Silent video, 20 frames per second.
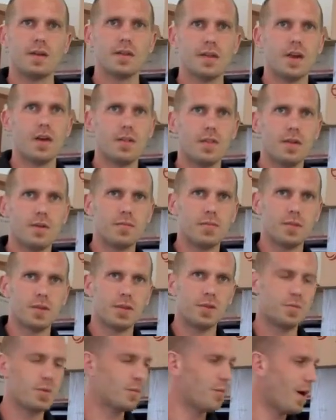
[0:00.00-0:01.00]
you know, the
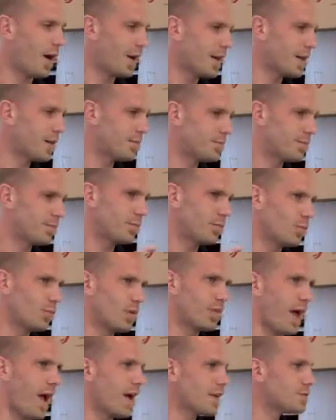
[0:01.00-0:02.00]
human body
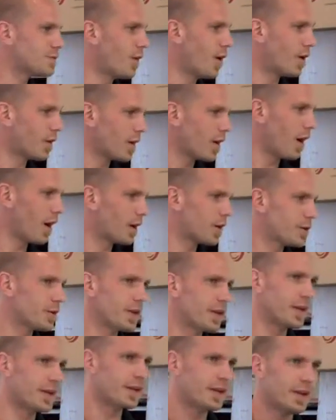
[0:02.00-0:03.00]
with asphalt,
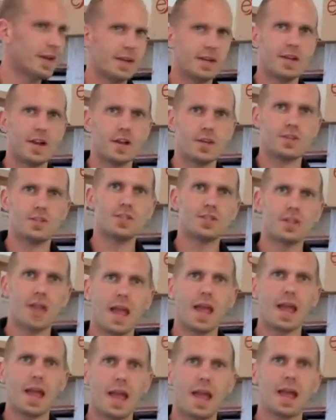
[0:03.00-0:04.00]
concrete, you know, you
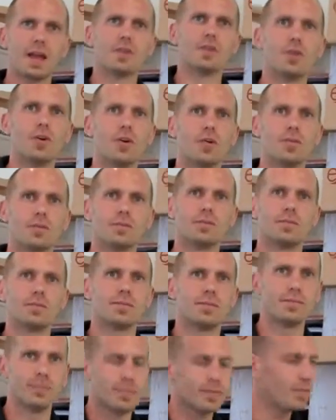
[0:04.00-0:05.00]
just can't handle
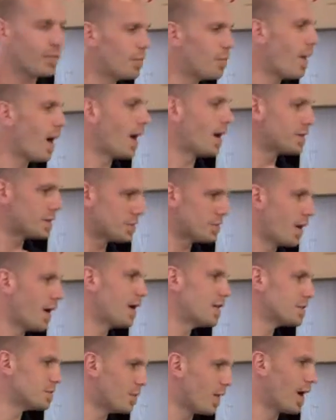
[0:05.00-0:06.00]
miles and
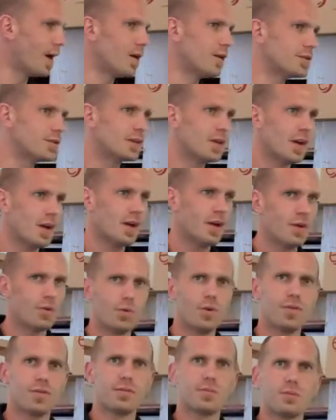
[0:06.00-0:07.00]
miles and miles
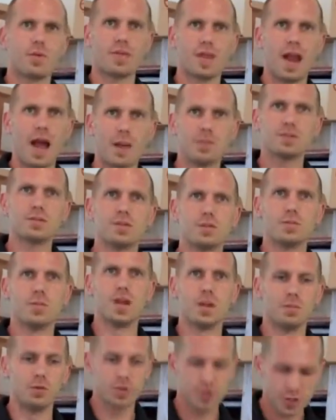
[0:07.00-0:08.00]
with an absolute
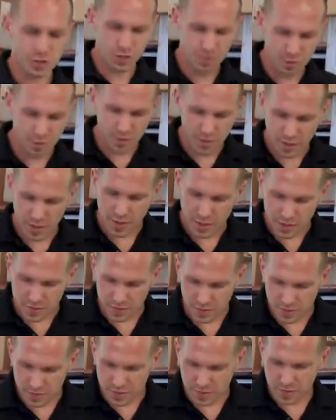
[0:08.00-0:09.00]
minimal shoe.
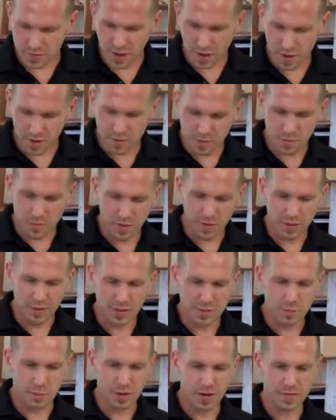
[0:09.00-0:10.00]
So this is kind of the
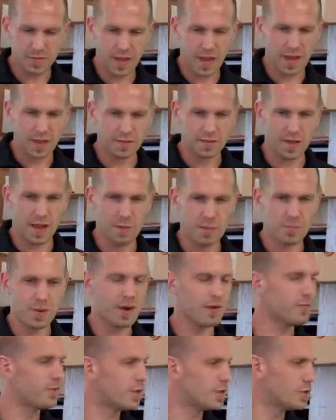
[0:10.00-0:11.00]
ability to bring that
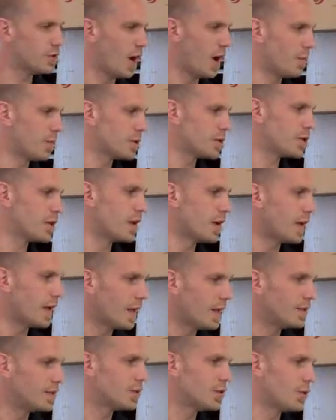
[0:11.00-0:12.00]
barefoot geometry
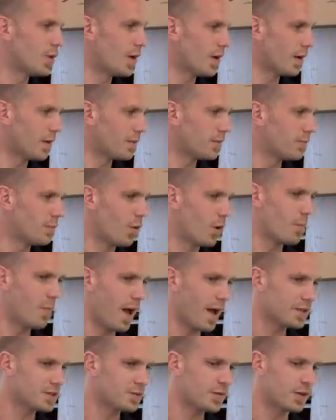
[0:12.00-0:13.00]
into a more
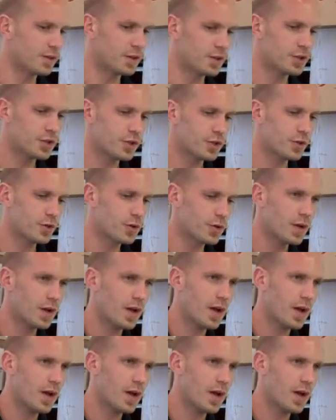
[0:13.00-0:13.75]
mass-friendly shoe.